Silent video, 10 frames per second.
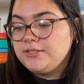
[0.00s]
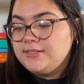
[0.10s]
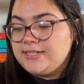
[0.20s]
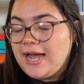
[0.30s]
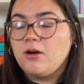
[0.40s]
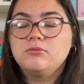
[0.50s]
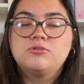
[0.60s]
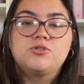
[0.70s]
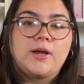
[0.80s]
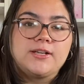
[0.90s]
down
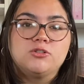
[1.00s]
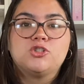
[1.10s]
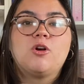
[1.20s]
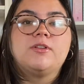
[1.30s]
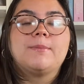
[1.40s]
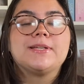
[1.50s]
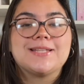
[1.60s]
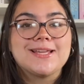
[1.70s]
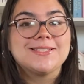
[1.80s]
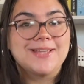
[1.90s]
so I can show them as
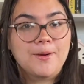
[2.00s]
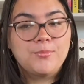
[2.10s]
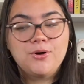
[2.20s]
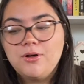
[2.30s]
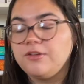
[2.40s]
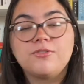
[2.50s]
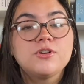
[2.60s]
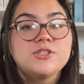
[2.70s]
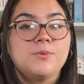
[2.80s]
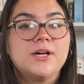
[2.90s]
an example. The
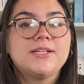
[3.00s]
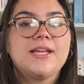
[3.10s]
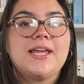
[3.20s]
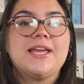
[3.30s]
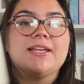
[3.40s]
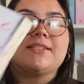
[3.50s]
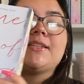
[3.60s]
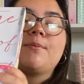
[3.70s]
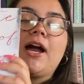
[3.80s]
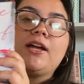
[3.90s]
first one is
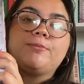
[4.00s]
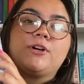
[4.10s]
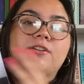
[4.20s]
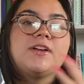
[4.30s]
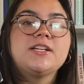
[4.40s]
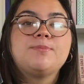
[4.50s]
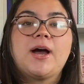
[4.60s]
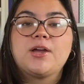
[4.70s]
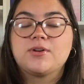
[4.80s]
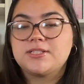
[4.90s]
Some Kind of Perfect
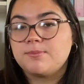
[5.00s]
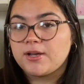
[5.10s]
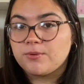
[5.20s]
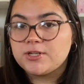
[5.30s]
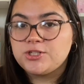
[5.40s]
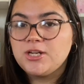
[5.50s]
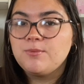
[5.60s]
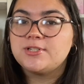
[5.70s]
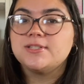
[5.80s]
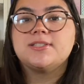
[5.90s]
by Kristen Becker Ritchie,
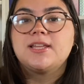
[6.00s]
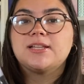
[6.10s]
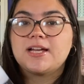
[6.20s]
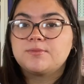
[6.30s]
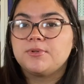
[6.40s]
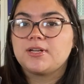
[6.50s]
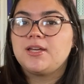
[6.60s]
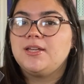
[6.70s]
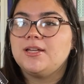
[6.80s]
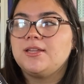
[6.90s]
which is the last book
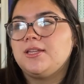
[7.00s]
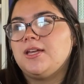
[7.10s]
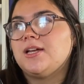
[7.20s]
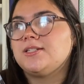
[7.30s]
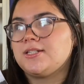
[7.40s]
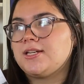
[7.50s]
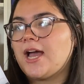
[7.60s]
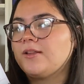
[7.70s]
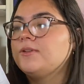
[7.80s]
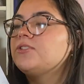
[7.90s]
in the Addicted
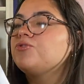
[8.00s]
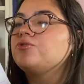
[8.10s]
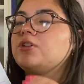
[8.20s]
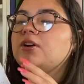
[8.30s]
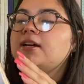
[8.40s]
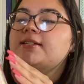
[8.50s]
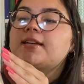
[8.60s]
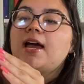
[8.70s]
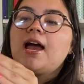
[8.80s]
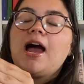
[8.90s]
Calloway Sister series.
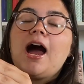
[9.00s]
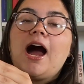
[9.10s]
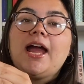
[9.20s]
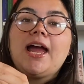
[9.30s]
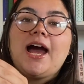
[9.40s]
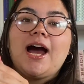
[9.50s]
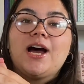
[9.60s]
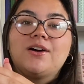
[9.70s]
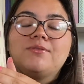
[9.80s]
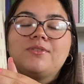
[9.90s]
I
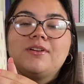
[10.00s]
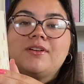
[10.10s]
have